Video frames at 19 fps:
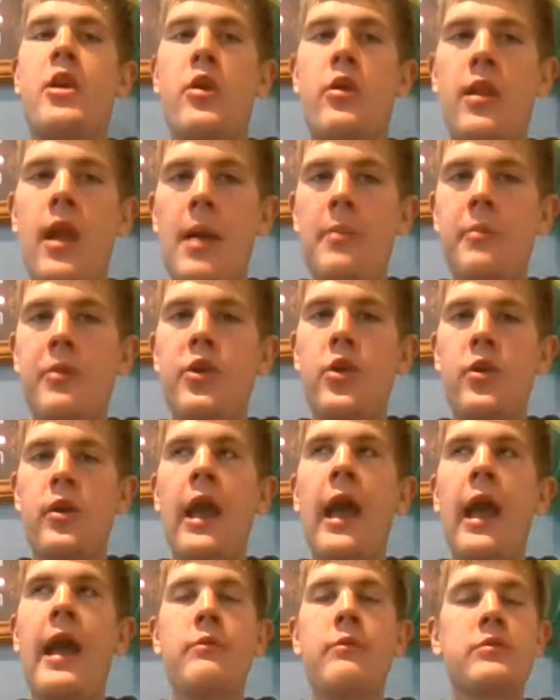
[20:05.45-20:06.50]
Climb the
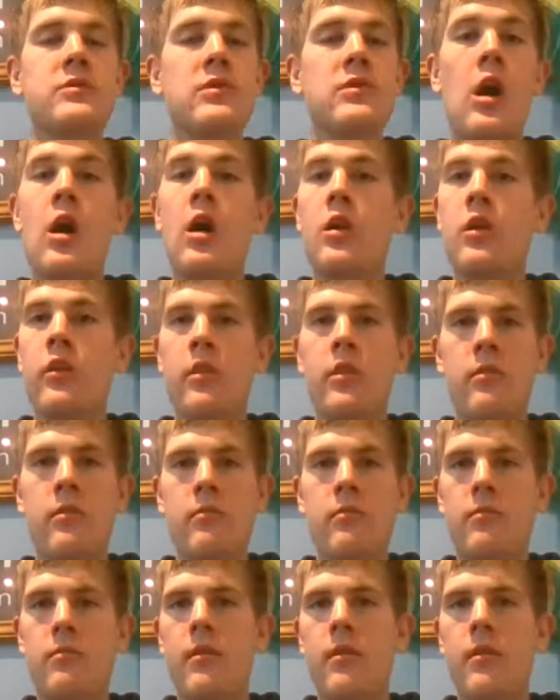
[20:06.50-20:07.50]
UK was harder than